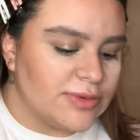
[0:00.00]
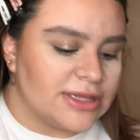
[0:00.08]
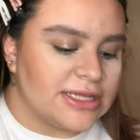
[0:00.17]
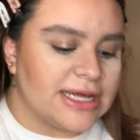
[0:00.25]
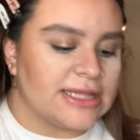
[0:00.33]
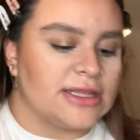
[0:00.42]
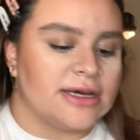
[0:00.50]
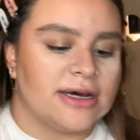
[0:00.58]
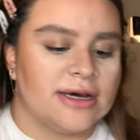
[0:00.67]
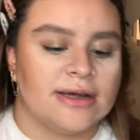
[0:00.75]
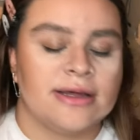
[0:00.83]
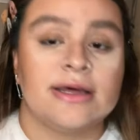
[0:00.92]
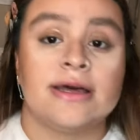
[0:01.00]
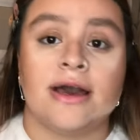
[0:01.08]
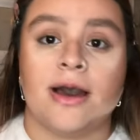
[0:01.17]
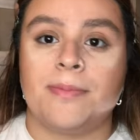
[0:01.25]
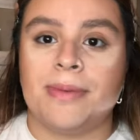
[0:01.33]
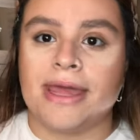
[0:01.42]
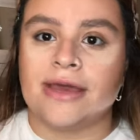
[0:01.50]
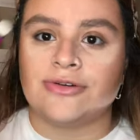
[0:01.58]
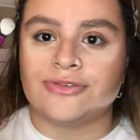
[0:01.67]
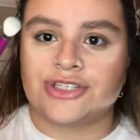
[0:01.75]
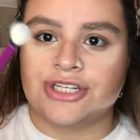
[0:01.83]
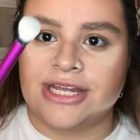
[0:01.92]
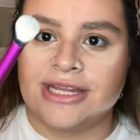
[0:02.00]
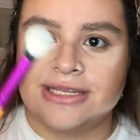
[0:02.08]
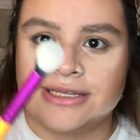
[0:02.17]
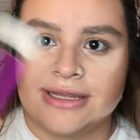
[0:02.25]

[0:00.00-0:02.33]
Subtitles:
with like a pale shade